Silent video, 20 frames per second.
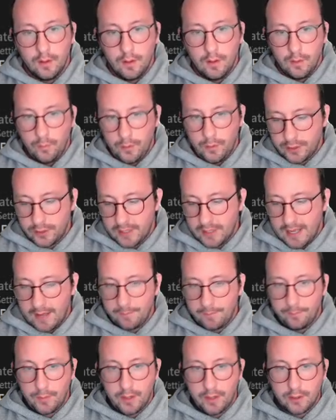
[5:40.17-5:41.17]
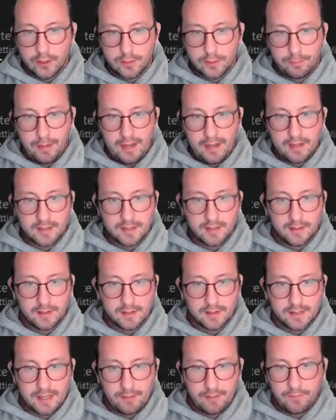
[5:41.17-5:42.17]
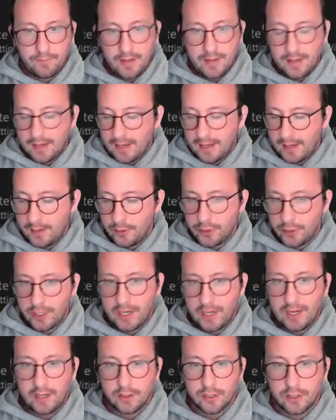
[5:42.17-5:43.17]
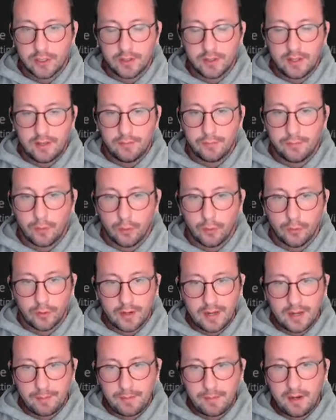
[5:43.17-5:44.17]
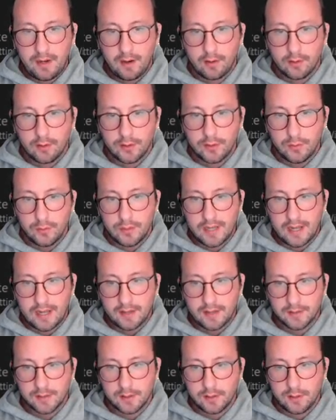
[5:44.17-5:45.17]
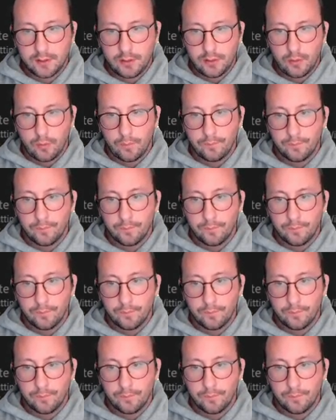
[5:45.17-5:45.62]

which that we just paste in the same thing and change the folder name here to test2.